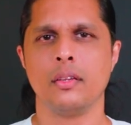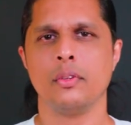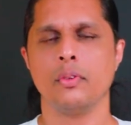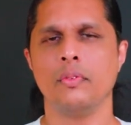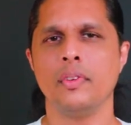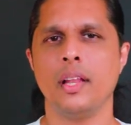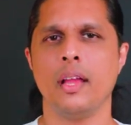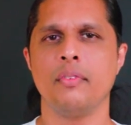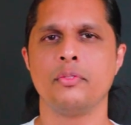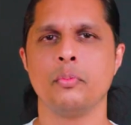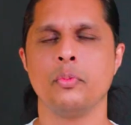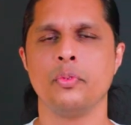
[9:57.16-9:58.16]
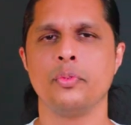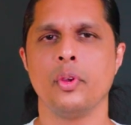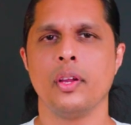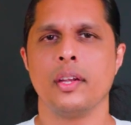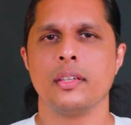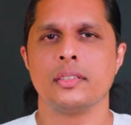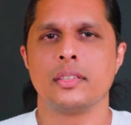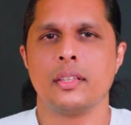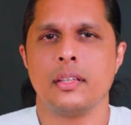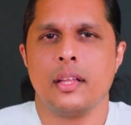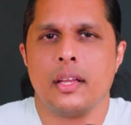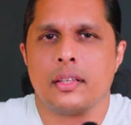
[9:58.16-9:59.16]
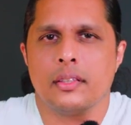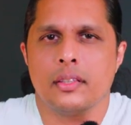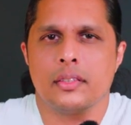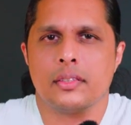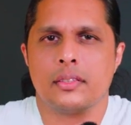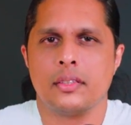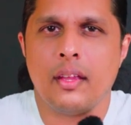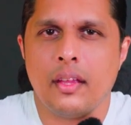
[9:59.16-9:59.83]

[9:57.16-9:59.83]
you will have to move your hands like this.